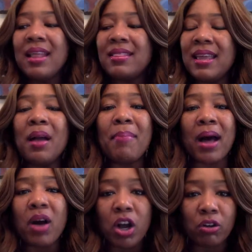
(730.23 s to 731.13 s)
Think
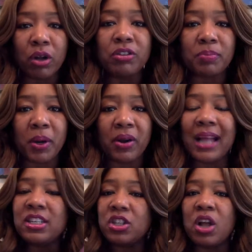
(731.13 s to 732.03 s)
about a growth spurt.
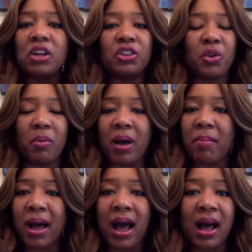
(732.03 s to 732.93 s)
I just talked to you about
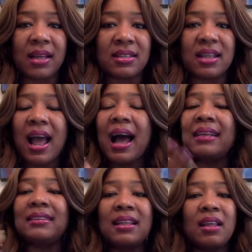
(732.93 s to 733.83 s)
my aunts. I
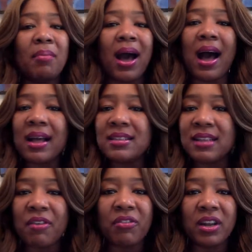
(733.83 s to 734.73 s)
said that my aunts
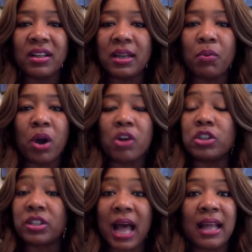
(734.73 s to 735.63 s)
definitely were
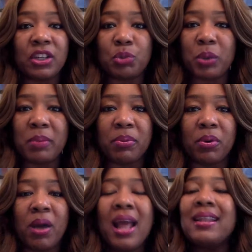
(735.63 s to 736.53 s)
stylish
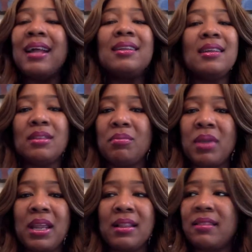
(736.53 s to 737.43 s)
people. That doesn't
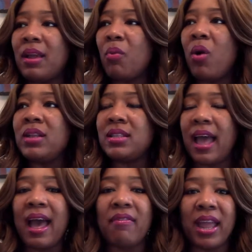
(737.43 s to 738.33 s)
mean that they want to
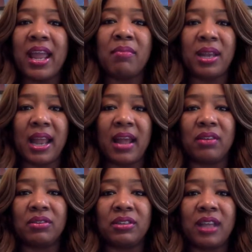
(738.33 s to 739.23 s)
have
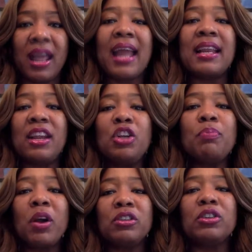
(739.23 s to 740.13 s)
hand-me-downs. And each
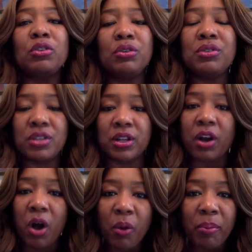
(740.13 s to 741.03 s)
person grew into their
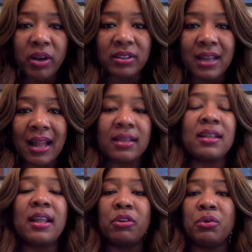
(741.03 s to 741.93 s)
own personality.
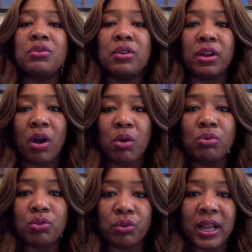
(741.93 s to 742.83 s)
They grew into their
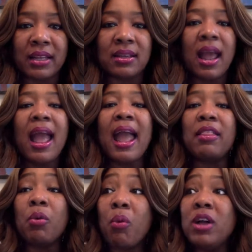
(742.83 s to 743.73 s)
own trend. And
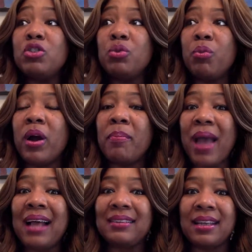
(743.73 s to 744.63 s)
the ones who were
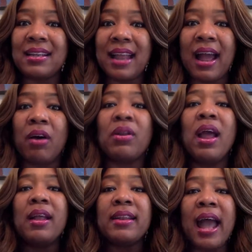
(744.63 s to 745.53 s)
passing it down
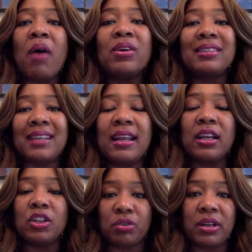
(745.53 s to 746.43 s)
now are setting
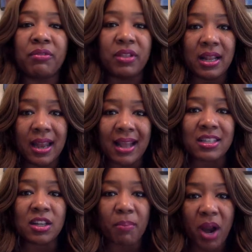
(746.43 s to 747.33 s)
a trend for the
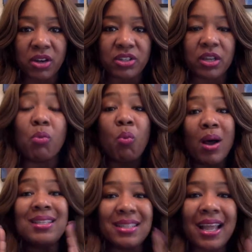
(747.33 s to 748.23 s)
next person
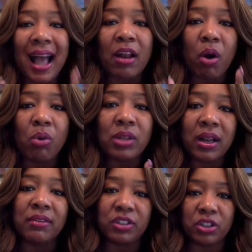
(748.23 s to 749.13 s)
once they got old
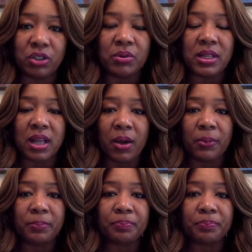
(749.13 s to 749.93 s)
enough to do it, though.